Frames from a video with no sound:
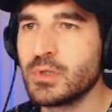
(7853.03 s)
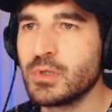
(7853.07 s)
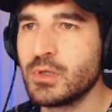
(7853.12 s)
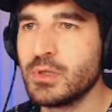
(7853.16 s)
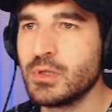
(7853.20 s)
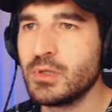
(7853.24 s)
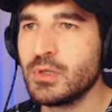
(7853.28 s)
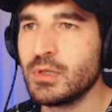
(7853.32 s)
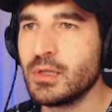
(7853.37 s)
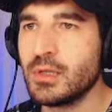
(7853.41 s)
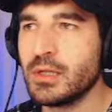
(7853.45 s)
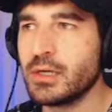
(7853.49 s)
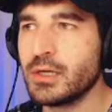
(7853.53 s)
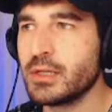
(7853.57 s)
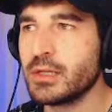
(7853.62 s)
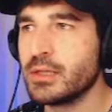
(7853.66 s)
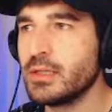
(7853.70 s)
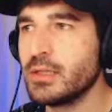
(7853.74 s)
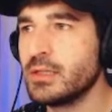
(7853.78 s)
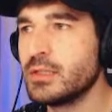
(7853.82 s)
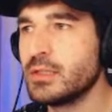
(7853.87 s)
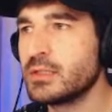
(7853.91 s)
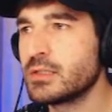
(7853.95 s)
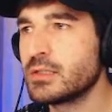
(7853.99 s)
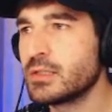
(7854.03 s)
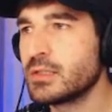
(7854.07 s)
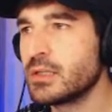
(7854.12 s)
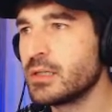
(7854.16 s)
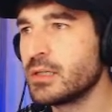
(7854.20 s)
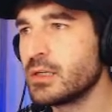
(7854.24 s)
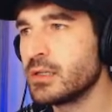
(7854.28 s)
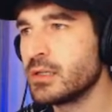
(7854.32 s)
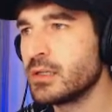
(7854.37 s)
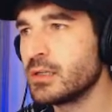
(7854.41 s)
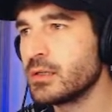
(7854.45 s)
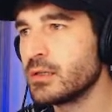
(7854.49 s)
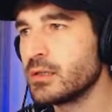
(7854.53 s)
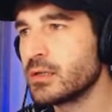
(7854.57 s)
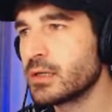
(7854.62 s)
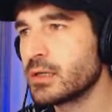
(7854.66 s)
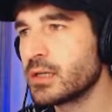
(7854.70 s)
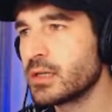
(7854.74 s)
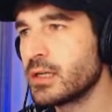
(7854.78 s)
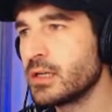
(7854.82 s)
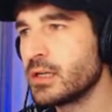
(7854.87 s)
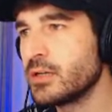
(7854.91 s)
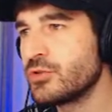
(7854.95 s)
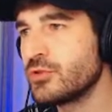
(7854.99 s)
Like this, and kick
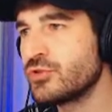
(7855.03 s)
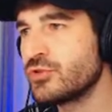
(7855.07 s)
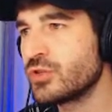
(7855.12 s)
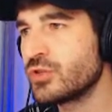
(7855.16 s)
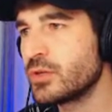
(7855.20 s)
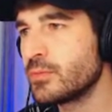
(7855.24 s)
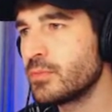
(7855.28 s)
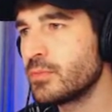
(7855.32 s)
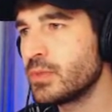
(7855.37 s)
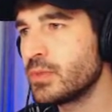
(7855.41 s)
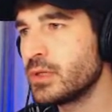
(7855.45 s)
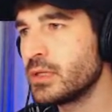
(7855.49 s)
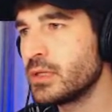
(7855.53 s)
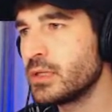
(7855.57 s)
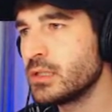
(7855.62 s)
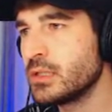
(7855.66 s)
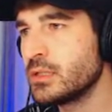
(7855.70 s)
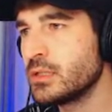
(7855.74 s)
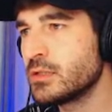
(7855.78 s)
drum please.